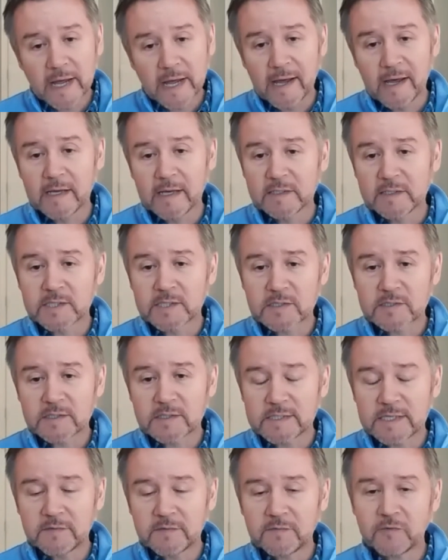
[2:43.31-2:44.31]
a
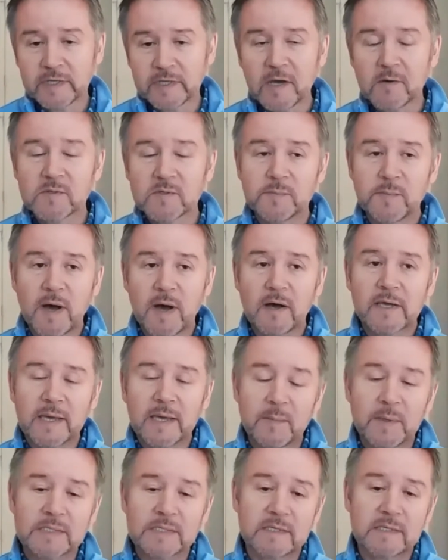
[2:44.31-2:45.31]
dozen different
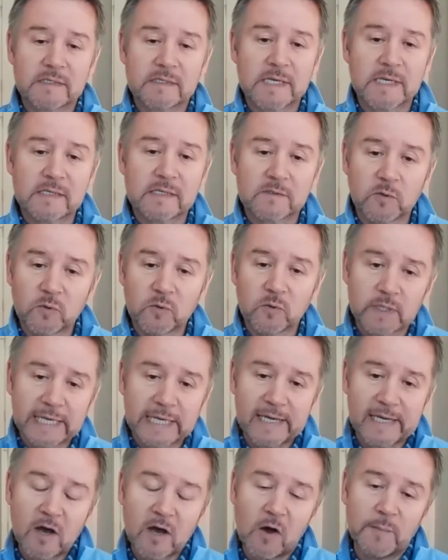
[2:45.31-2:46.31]
go-to-market businesses, all
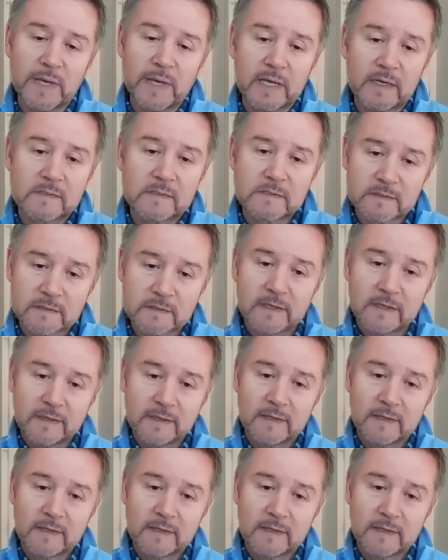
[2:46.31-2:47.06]
e-commerce.